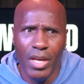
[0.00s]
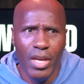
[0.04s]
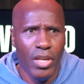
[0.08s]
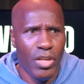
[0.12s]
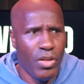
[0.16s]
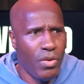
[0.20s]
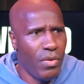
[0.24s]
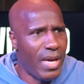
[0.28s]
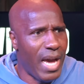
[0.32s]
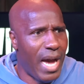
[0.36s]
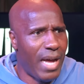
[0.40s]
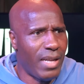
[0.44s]

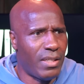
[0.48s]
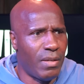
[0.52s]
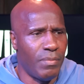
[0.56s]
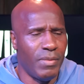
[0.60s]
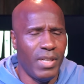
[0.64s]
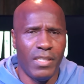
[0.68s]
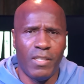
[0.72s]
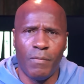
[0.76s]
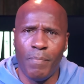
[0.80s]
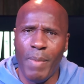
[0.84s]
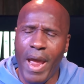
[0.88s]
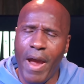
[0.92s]
You got some
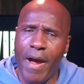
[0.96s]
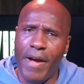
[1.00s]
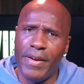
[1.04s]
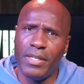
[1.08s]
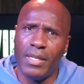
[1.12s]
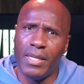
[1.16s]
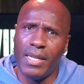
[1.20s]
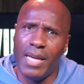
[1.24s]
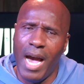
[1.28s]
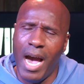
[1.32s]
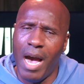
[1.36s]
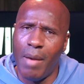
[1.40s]

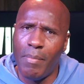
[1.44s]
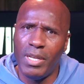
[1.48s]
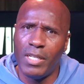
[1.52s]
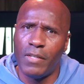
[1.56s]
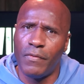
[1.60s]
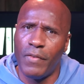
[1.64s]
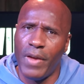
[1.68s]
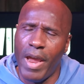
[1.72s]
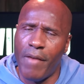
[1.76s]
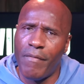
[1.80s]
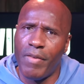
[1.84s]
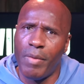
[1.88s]
disparaging comments
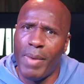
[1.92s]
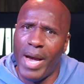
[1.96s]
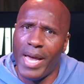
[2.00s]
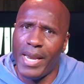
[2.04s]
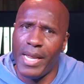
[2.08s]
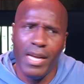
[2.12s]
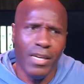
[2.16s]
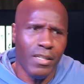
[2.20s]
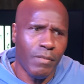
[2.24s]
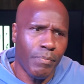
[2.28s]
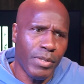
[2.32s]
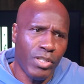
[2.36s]
for everybody
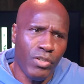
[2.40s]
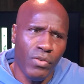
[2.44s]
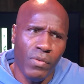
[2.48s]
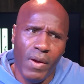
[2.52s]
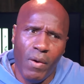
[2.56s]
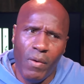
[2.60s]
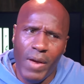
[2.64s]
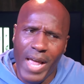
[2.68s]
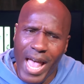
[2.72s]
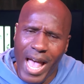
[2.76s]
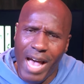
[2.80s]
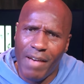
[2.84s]
else, but you
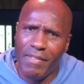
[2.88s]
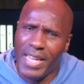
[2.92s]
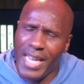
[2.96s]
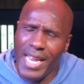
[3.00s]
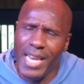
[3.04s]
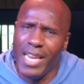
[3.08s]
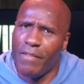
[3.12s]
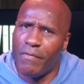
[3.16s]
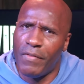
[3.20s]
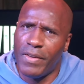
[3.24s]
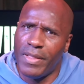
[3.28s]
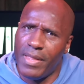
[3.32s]
don't have
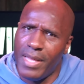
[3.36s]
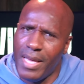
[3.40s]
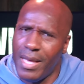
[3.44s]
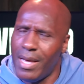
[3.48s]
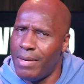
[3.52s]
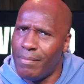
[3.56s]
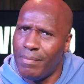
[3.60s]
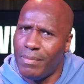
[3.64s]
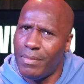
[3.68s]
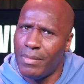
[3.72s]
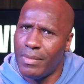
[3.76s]
any for them.